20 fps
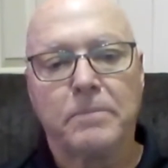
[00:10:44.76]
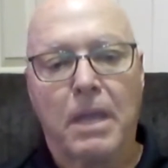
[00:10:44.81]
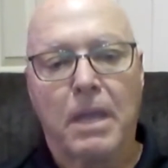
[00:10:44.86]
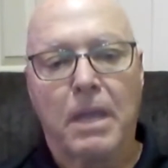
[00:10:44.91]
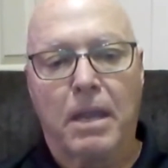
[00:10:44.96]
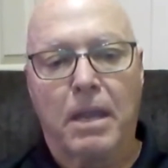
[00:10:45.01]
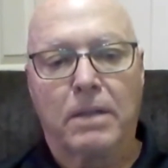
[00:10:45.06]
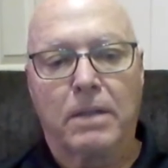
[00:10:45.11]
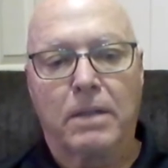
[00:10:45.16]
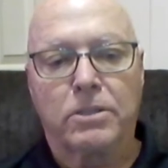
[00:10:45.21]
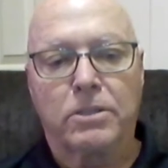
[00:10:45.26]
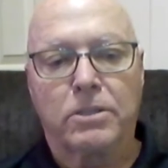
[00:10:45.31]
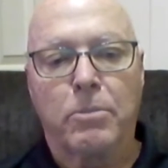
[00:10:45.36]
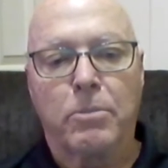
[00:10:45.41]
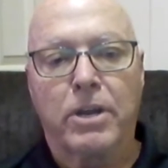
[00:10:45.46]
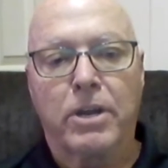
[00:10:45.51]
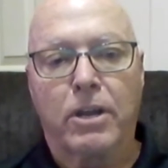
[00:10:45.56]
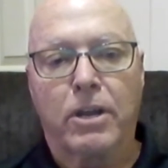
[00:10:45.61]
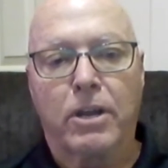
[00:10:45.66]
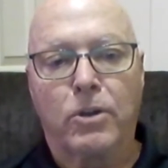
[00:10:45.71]

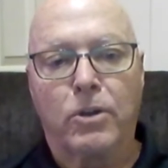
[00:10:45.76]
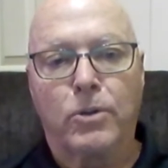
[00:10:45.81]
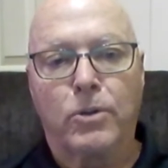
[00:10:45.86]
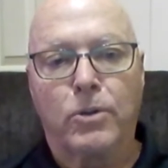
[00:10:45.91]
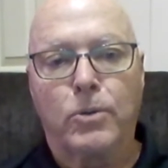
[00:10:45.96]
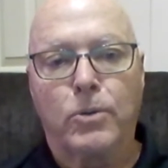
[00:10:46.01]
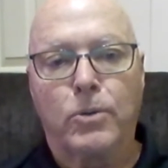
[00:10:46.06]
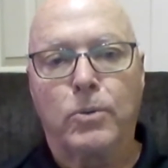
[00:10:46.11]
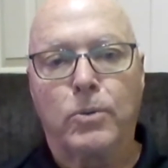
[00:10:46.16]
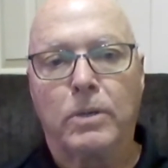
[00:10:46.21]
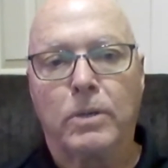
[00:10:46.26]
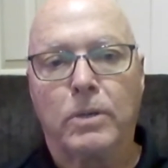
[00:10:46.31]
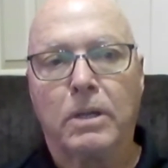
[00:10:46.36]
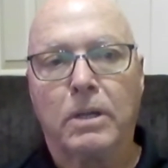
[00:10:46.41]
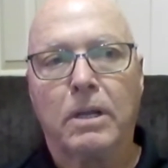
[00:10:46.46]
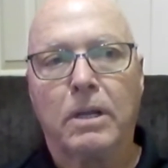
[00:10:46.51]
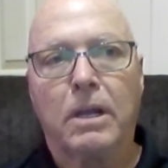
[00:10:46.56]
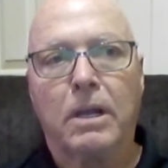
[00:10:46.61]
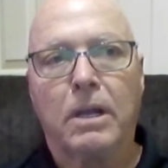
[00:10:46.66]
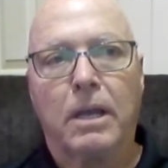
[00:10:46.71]
somebody who
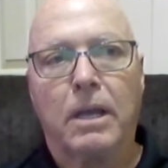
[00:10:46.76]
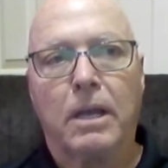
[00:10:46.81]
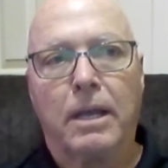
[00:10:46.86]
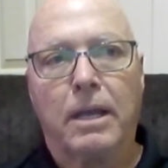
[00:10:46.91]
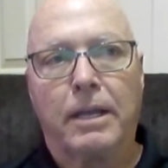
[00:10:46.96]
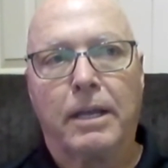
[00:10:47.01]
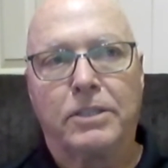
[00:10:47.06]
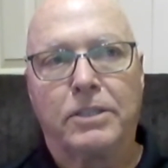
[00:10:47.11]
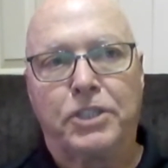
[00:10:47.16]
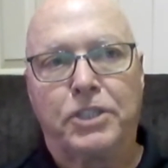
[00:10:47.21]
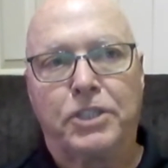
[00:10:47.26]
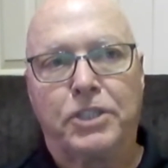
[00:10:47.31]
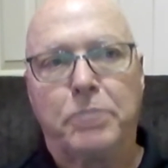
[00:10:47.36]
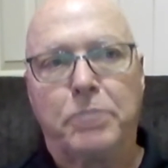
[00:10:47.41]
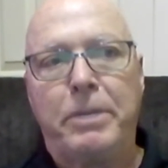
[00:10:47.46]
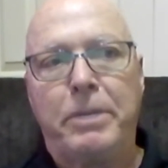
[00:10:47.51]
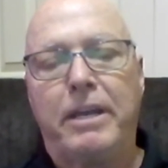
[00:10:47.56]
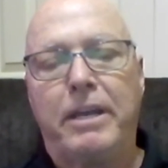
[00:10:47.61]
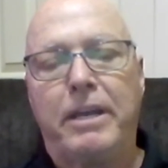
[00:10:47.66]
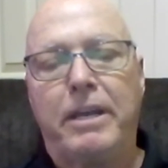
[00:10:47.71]
has just
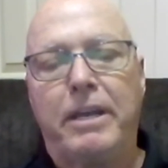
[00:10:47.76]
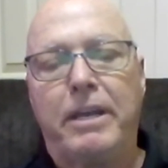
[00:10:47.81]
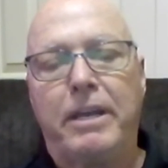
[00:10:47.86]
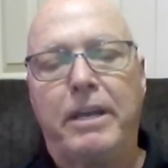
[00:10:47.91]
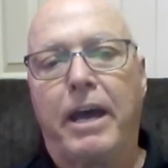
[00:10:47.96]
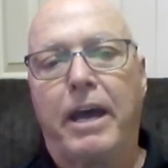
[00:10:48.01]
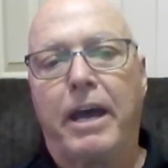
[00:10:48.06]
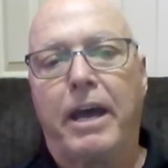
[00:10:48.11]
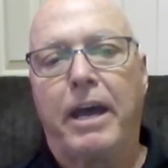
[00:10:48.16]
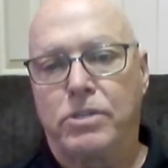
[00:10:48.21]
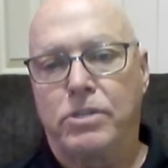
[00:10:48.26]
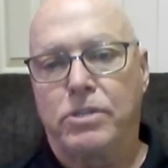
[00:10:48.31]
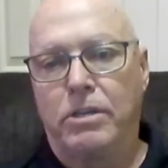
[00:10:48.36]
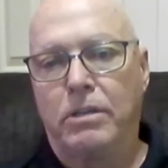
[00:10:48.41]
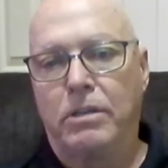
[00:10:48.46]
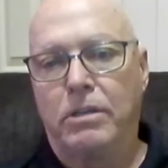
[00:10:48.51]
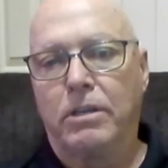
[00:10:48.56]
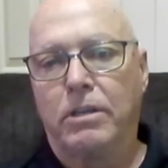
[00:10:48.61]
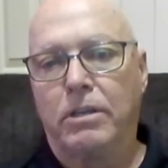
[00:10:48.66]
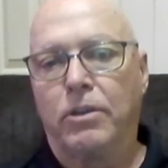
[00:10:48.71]
been
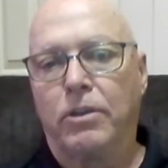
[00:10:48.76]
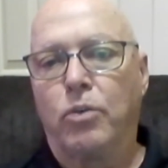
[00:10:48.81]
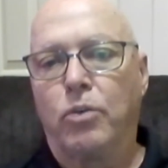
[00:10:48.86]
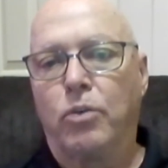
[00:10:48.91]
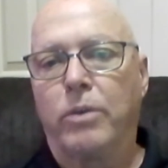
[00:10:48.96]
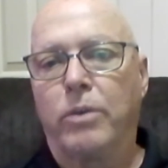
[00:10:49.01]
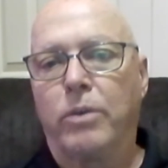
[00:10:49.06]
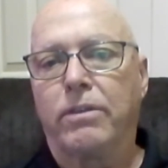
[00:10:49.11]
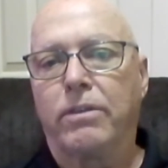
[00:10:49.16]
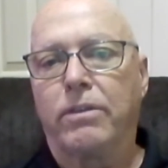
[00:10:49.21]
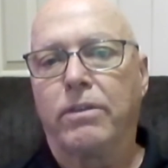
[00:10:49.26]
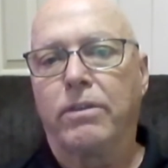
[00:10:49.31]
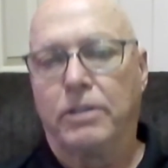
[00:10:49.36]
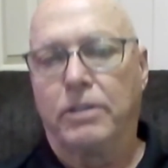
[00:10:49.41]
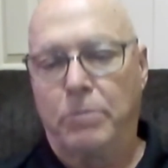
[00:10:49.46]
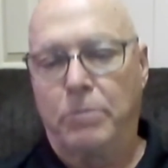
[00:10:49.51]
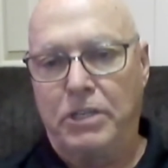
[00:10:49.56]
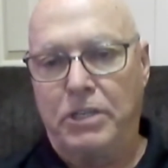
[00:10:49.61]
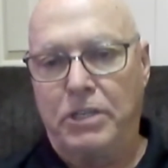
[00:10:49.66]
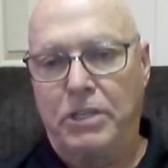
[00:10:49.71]
diagnosed, you know, with
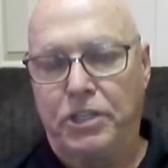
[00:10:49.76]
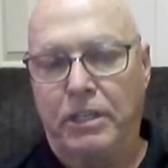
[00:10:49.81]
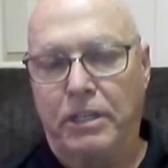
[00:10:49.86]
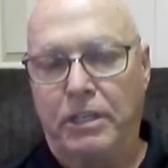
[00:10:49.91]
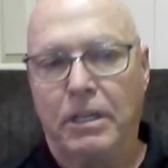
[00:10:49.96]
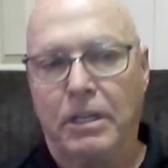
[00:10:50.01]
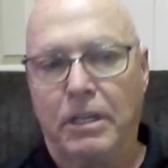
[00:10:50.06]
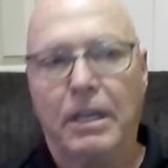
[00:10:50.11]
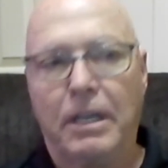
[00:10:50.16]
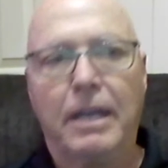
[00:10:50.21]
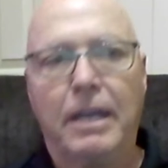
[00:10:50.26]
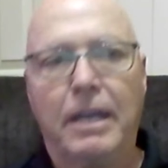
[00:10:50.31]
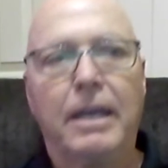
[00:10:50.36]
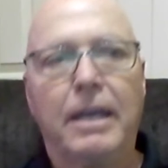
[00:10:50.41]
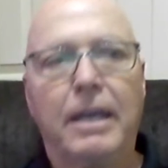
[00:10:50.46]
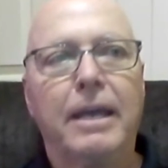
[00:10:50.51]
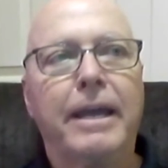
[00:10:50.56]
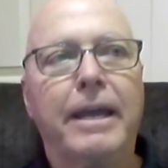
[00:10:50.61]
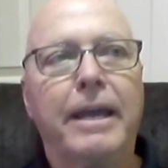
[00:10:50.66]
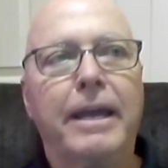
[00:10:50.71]
dementia
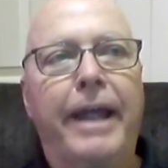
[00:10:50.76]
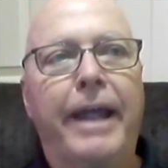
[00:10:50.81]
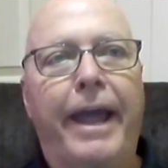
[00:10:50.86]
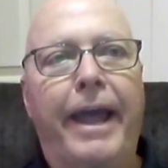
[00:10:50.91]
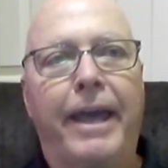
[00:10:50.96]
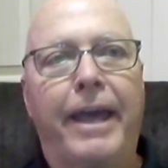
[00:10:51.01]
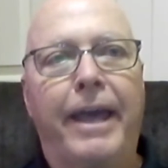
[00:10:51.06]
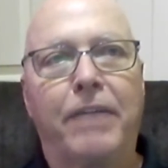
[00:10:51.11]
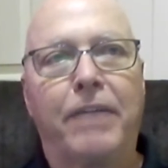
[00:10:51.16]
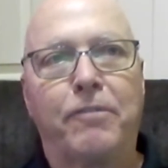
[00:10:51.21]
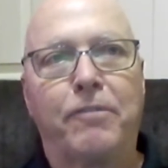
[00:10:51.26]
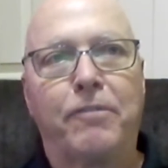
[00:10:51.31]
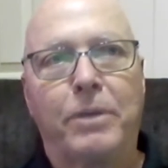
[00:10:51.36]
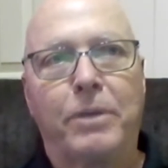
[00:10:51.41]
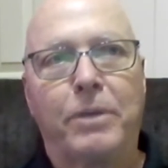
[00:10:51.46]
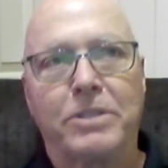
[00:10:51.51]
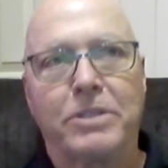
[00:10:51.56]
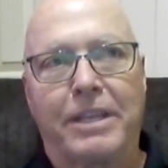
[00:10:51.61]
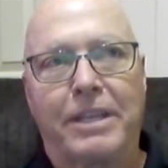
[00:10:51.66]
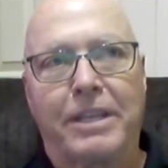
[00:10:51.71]
and
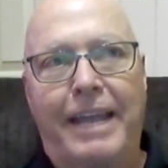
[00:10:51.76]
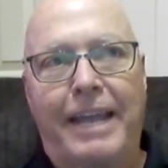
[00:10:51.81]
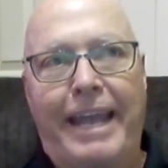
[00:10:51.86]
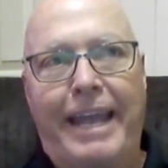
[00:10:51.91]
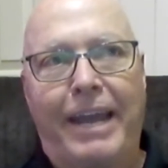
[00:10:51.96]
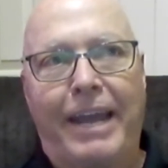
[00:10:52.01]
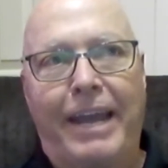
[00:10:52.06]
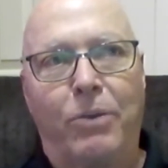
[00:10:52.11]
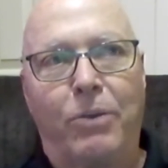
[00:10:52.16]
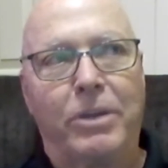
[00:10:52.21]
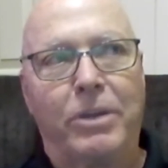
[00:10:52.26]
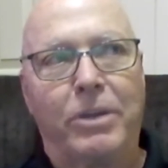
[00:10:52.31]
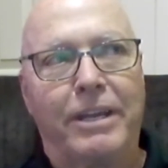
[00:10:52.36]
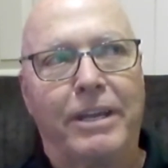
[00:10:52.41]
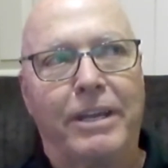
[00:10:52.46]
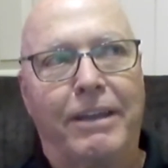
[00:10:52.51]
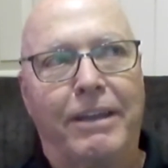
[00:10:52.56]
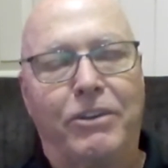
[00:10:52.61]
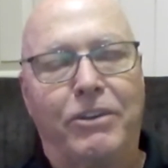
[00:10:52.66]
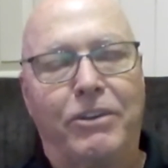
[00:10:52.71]
feels that they can't
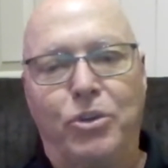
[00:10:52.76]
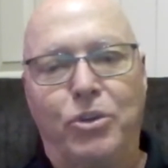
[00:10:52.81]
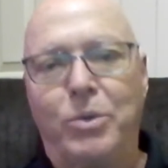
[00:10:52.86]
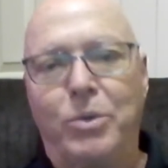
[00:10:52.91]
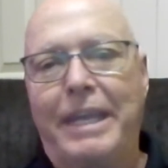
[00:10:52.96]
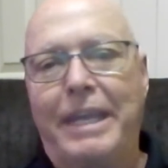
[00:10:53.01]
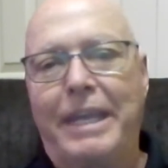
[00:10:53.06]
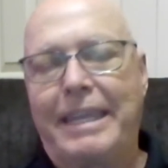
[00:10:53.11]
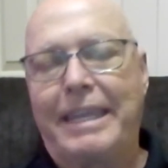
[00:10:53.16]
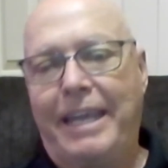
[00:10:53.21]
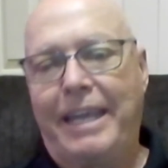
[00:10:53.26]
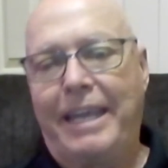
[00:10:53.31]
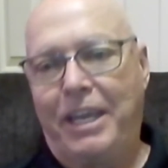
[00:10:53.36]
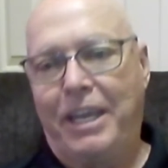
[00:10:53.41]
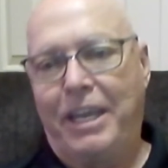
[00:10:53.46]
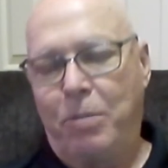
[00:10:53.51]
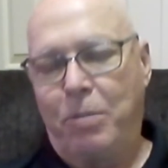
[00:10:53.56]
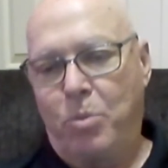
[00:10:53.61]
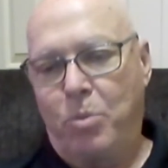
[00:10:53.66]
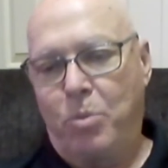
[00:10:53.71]
really do anything
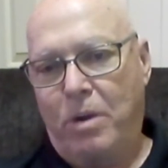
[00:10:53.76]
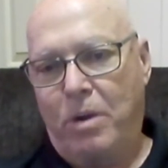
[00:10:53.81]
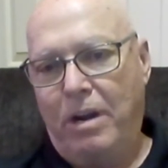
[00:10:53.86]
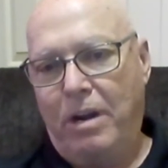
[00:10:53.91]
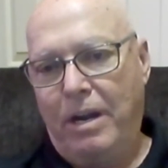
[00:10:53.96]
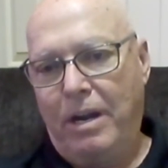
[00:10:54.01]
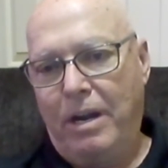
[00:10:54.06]
anymore?